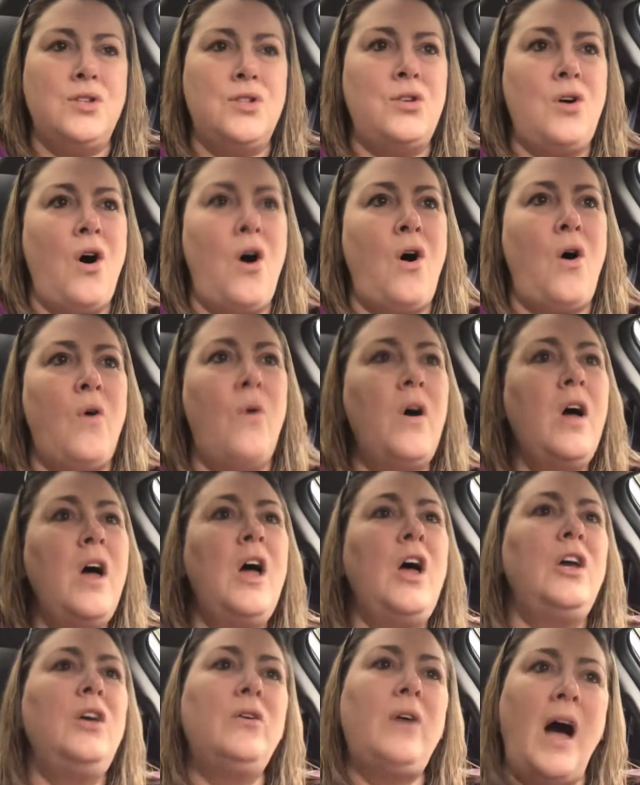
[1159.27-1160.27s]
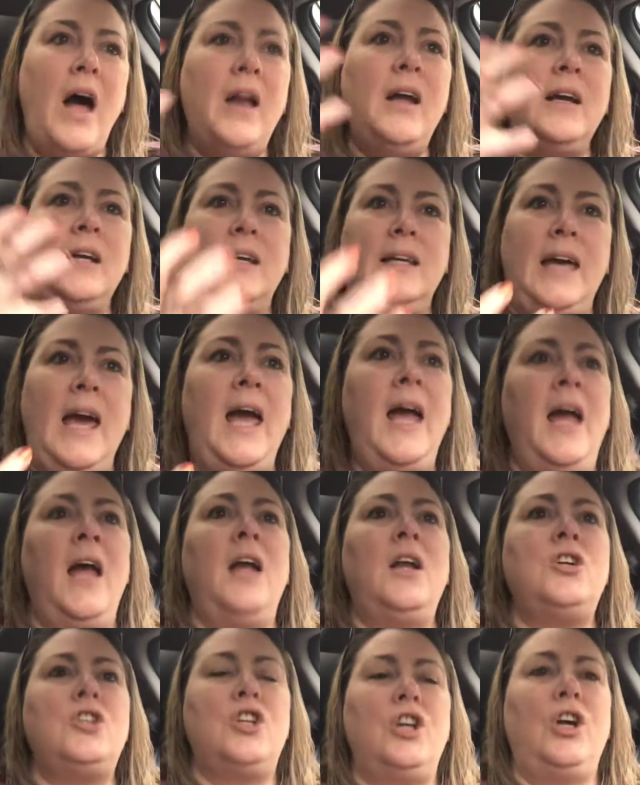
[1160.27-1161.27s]
So you got to
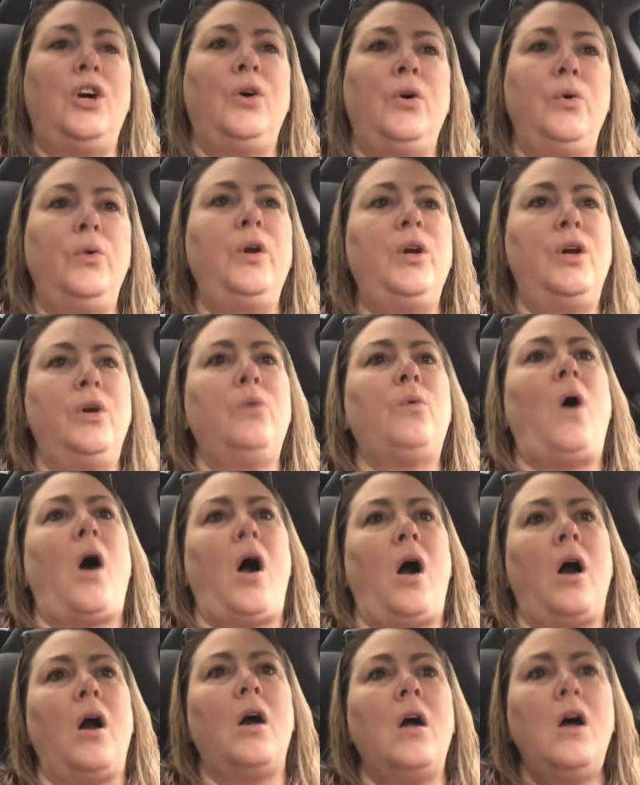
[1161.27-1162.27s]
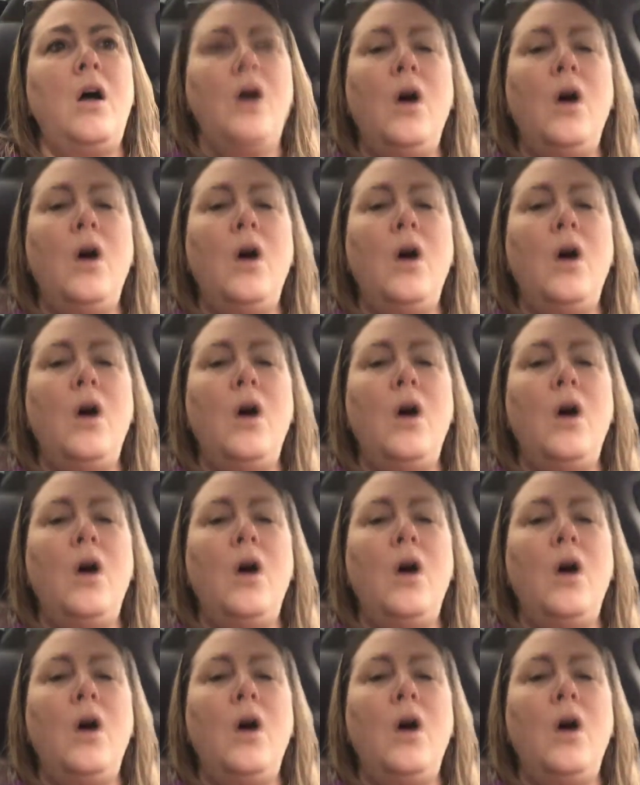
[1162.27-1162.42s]
gauge who you are